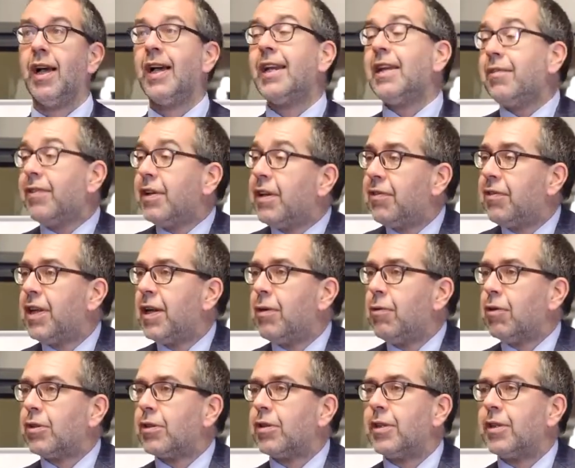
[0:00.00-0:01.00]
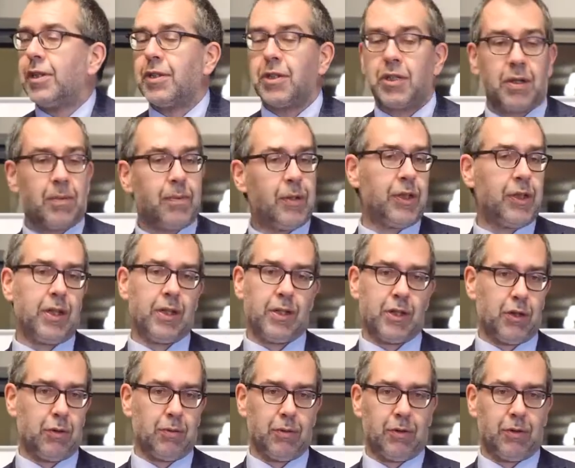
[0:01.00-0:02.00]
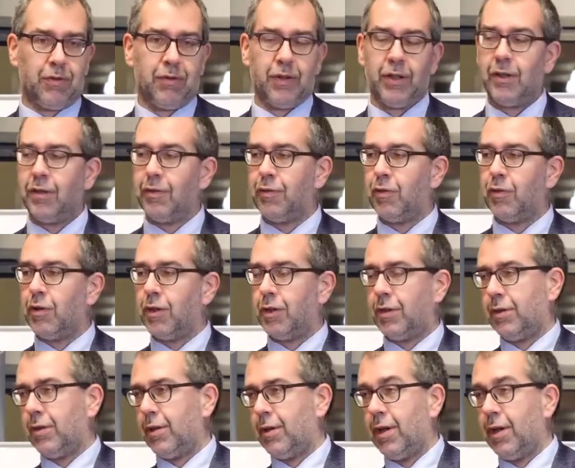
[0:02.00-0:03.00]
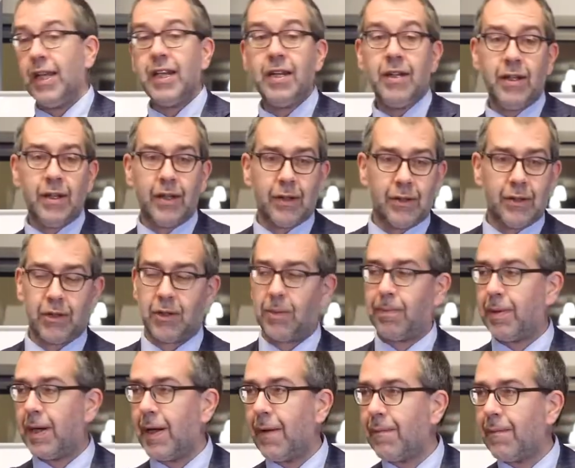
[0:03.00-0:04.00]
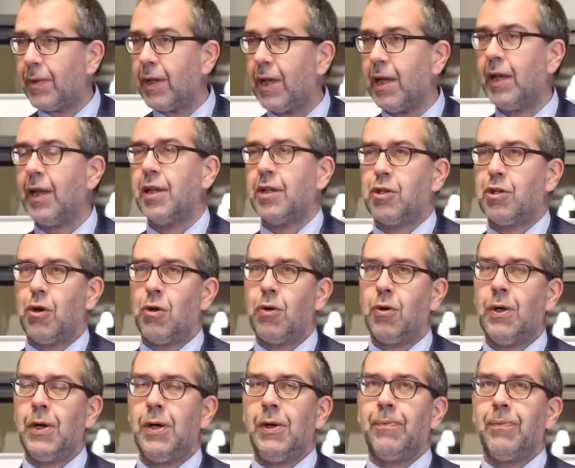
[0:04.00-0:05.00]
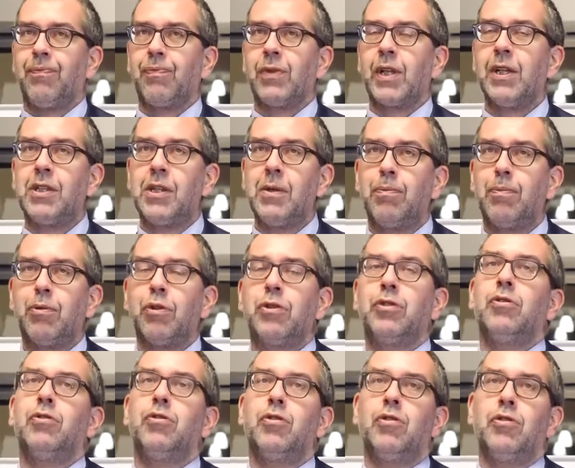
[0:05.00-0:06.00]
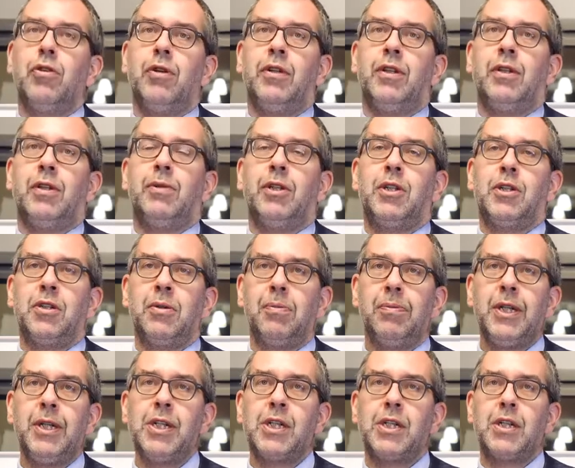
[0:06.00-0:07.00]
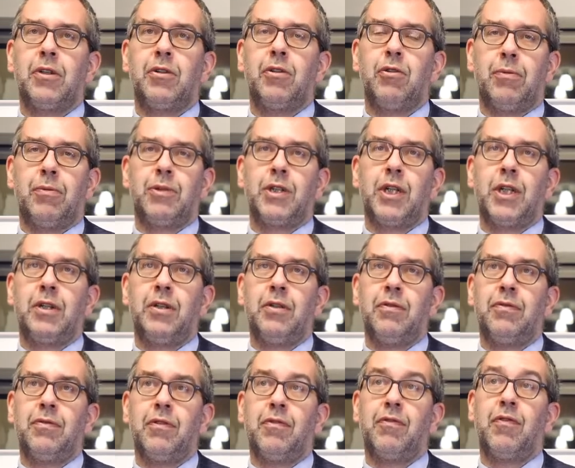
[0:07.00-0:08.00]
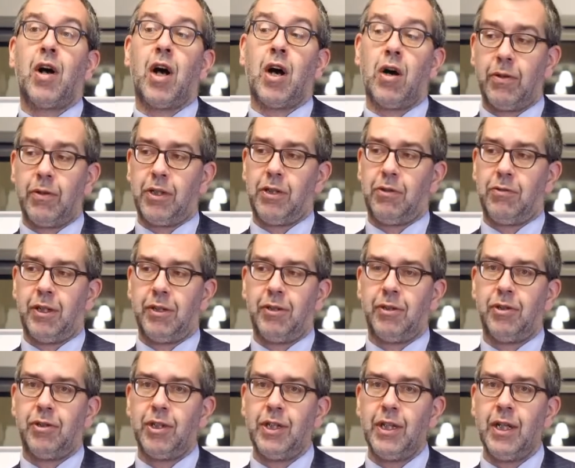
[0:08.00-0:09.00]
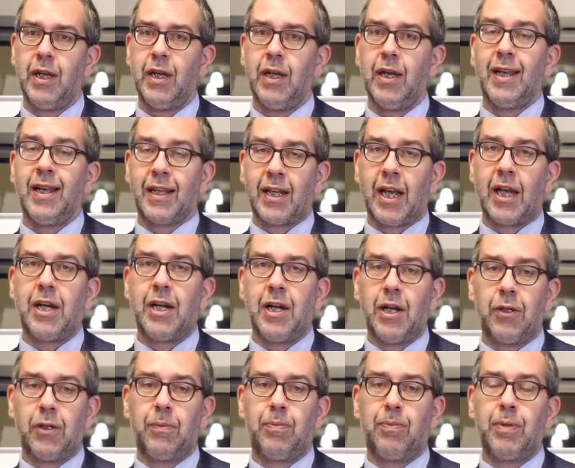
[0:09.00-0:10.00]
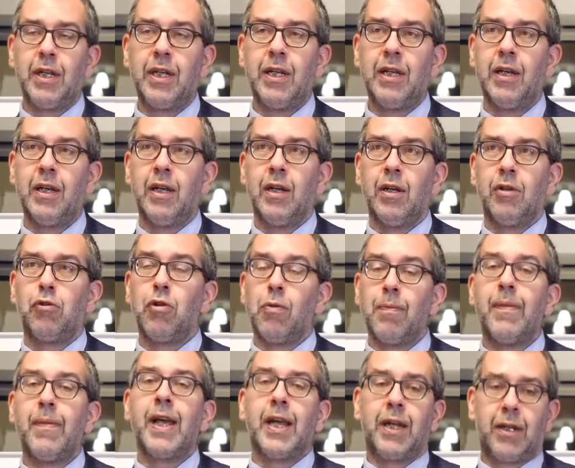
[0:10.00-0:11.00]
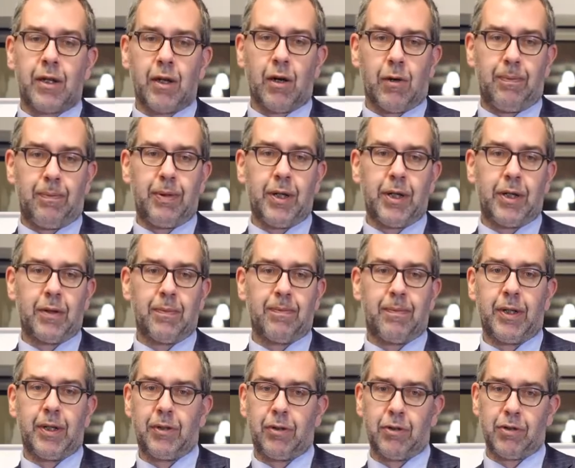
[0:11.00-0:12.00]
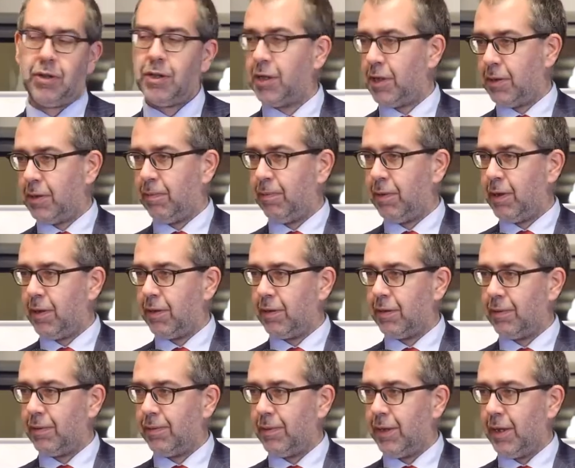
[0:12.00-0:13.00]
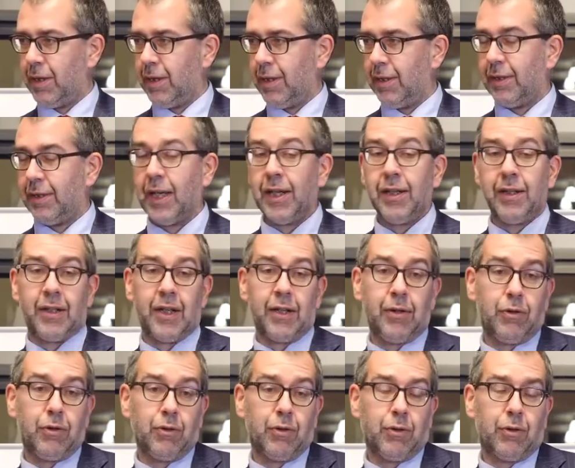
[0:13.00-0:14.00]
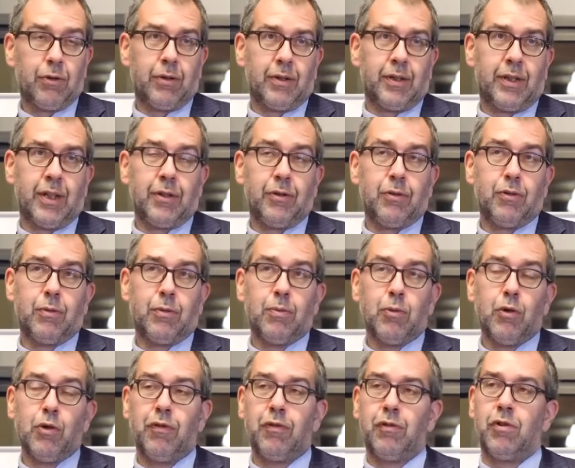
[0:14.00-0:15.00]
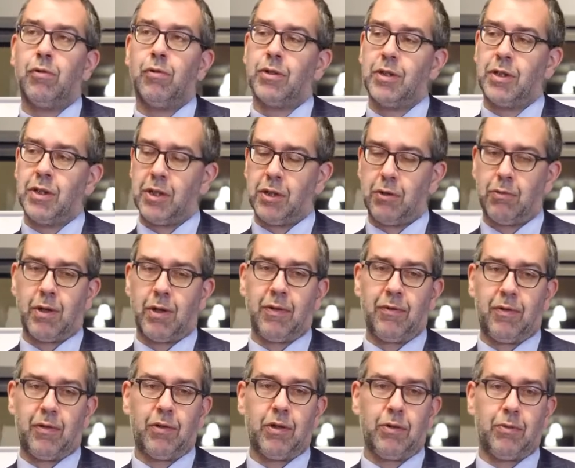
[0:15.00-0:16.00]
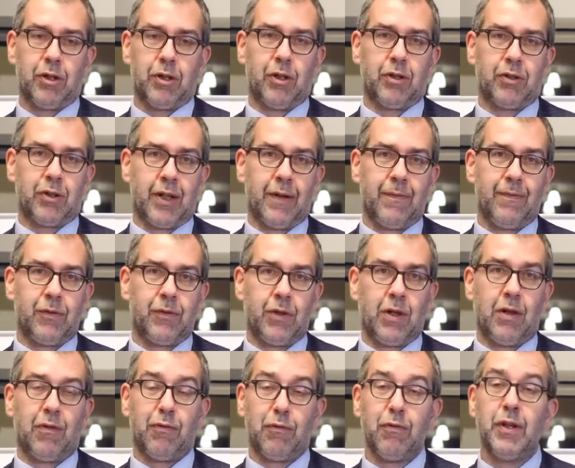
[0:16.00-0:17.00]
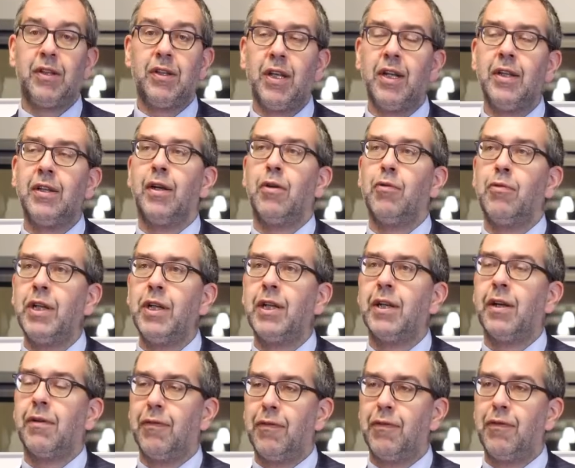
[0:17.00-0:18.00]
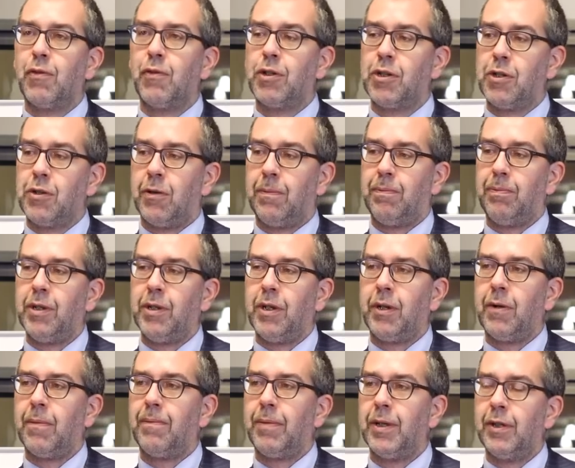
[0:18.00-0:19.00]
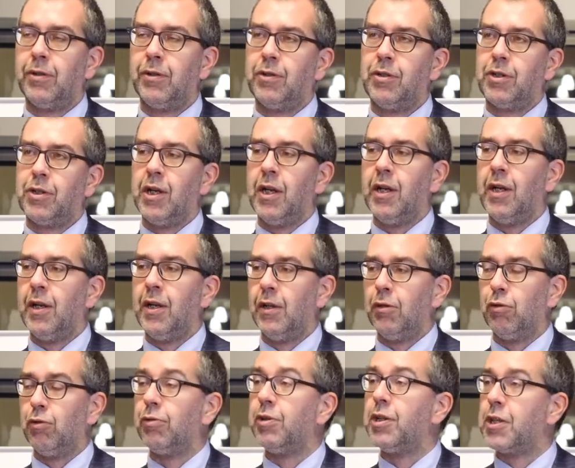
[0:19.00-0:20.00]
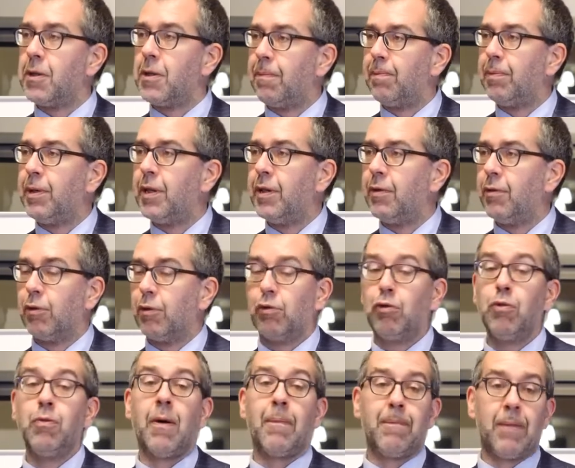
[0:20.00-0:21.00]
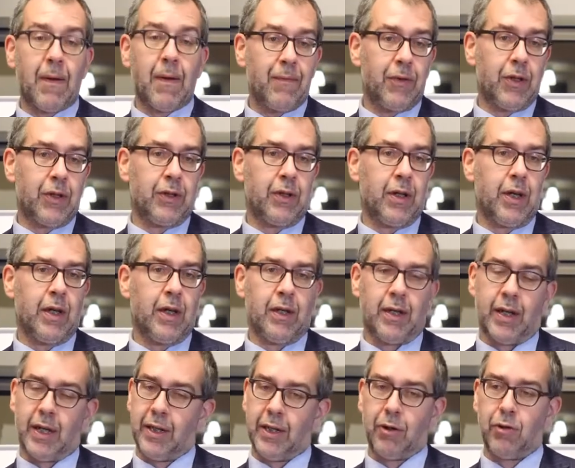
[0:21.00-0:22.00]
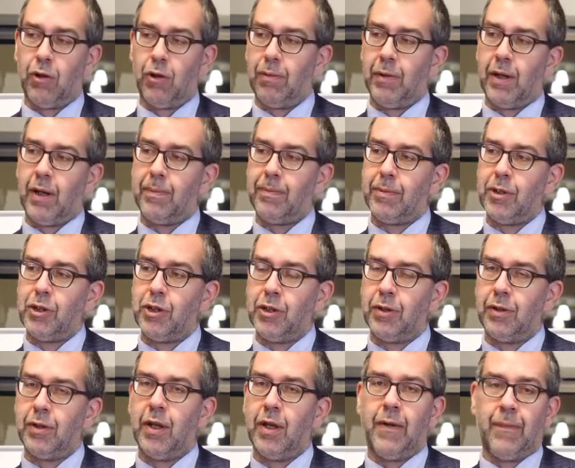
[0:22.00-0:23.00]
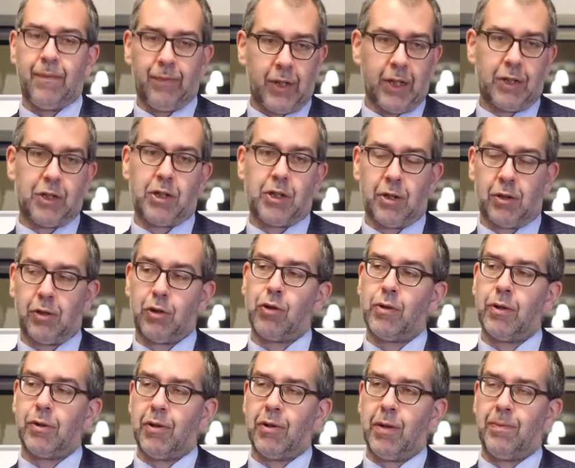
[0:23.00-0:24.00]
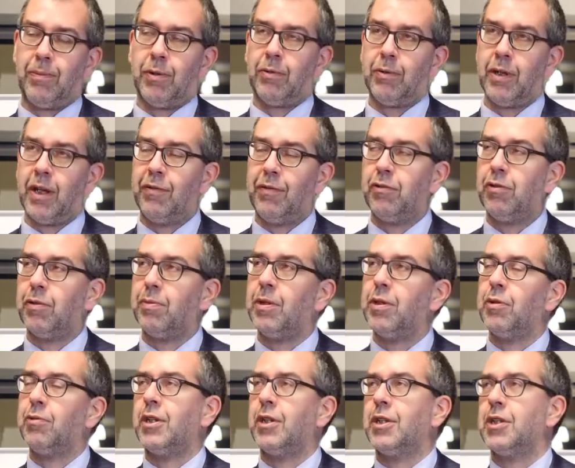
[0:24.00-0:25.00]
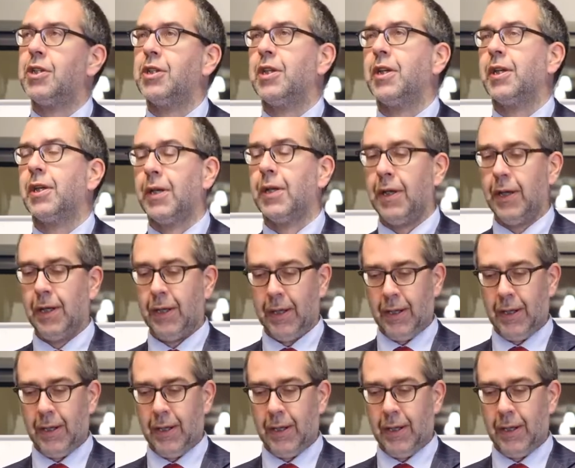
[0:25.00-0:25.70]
And even if they would, then somebody else would fill the void uh, India, Japan. So it's important to know that because it means that the objective of our strategy cannot be to make our peer competitors disappear. Then, then, you then you move towards this rivalry without end. If we think that we can force our peer competitors to disappear or to abandon any global ambition, that's not going to happen. We have to be realistic.